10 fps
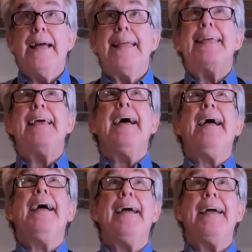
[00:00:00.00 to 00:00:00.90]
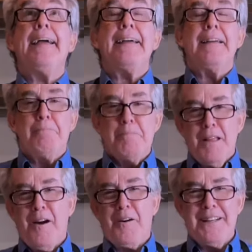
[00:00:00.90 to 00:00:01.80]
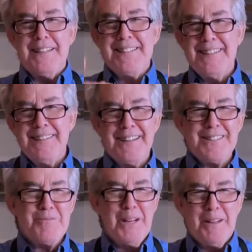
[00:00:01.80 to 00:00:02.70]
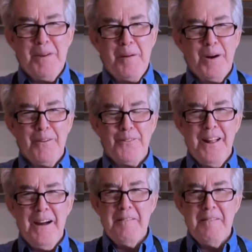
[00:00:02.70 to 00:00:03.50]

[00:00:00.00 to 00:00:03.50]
Yay! All right, see you next week. Bye-bye for now.